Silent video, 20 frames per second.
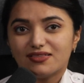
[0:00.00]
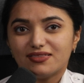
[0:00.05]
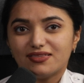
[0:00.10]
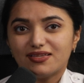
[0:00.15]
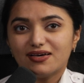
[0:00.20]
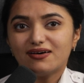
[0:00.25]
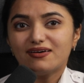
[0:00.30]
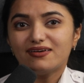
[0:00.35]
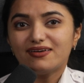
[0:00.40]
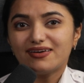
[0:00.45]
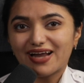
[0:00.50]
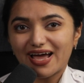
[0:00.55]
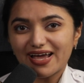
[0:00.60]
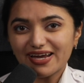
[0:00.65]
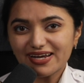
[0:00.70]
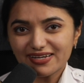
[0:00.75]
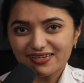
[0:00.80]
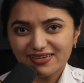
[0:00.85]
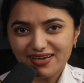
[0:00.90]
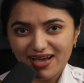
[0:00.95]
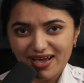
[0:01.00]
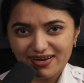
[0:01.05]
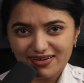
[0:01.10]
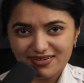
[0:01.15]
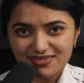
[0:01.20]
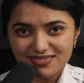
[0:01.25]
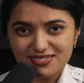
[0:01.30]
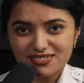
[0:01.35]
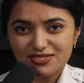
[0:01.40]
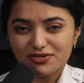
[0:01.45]
The right
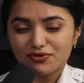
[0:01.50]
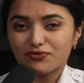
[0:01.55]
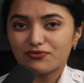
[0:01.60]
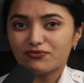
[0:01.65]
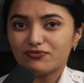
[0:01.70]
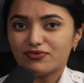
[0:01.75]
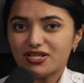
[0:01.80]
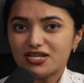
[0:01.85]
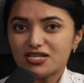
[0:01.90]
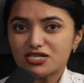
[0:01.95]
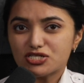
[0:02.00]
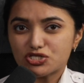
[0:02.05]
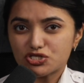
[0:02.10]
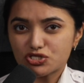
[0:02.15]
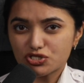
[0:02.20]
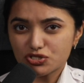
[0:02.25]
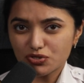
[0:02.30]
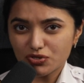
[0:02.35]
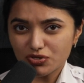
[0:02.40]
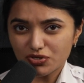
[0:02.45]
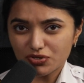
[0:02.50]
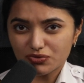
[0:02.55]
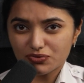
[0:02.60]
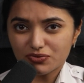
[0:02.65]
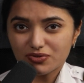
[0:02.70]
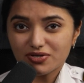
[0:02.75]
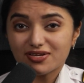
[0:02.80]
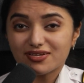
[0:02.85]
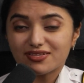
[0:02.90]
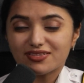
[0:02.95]
guidance will show
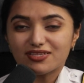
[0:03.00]
you